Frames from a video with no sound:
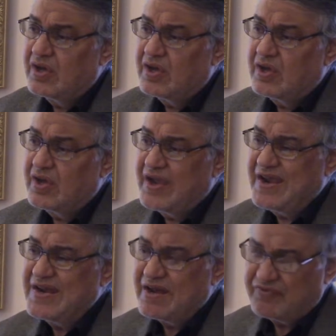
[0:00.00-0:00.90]

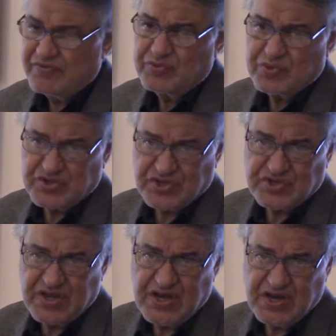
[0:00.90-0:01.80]
enough to sustain
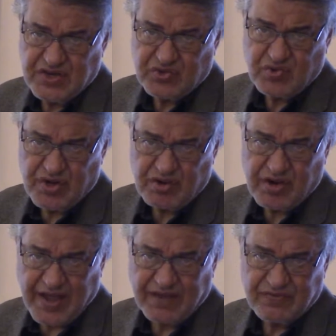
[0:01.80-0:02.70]
his or her
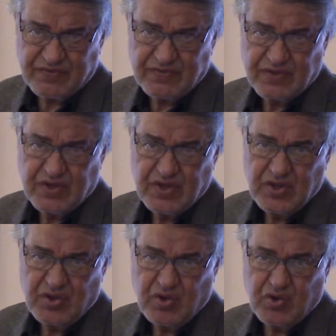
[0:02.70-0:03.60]
life or
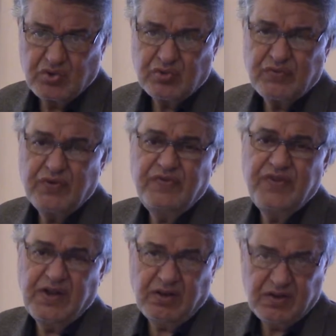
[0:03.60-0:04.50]
to fulfill
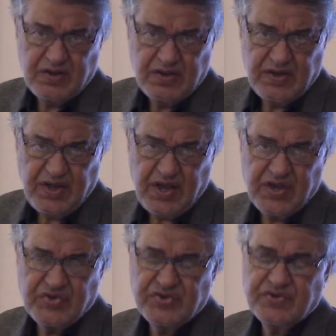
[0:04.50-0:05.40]
his
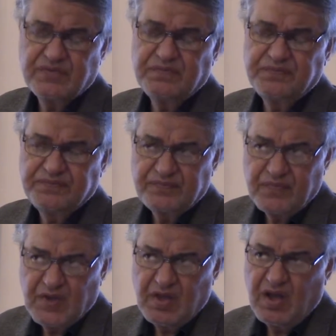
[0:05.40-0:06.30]

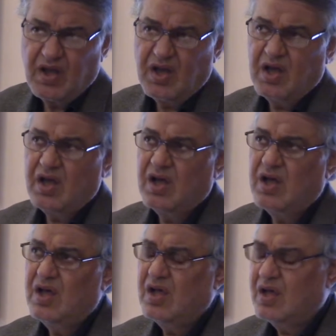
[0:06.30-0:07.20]
uh,
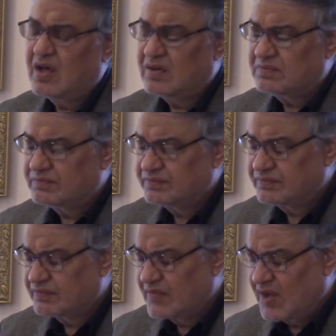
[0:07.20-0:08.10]
uh,
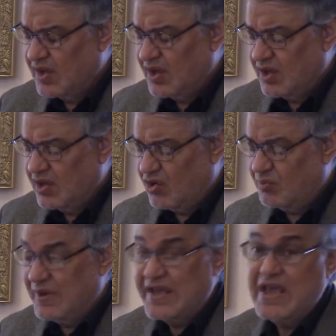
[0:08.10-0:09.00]

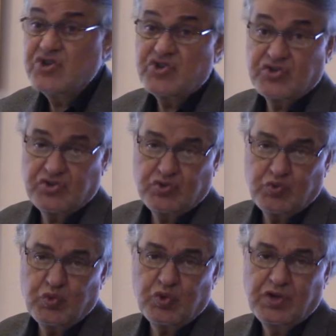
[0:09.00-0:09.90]
obligations toward
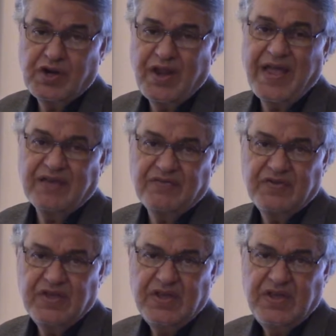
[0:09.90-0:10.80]
life.
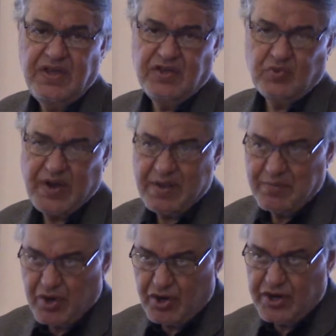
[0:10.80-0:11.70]
Is what I'm
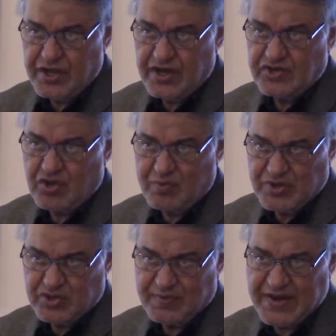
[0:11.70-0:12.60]
earning, is how much
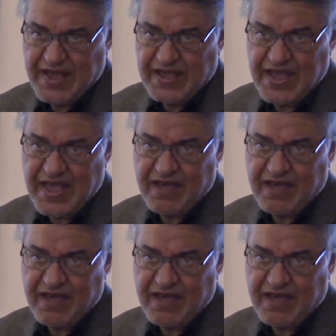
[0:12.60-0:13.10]
money I have,